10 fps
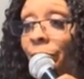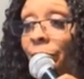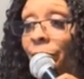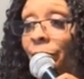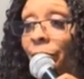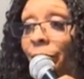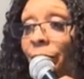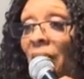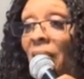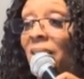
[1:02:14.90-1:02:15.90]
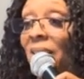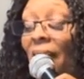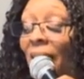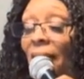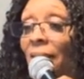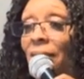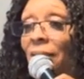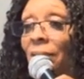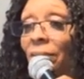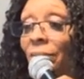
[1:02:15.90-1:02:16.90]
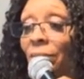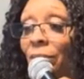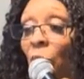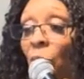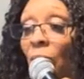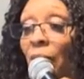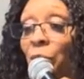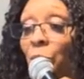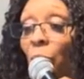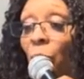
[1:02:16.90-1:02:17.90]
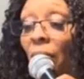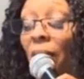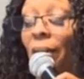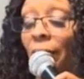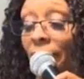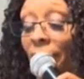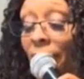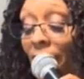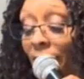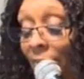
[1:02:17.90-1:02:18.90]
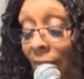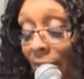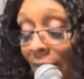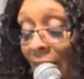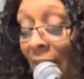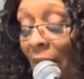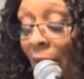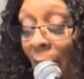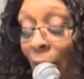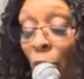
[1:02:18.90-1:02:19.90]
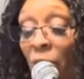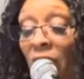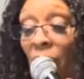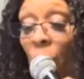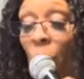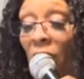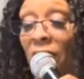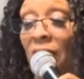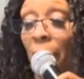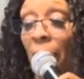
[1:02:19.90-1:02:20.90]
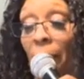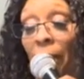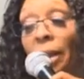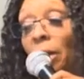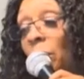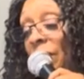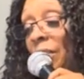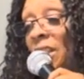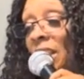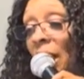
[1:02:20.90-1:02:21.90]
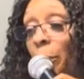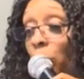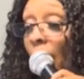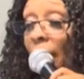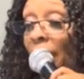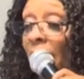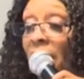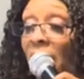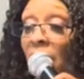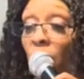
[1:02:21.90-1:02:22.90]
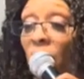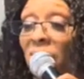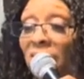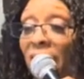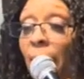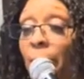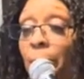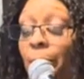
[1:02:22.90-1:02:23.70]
That's right. He's not. You gotta do the work. And he'll have you give him one step, he probably gonna give you ten, but you gotta at least get that one step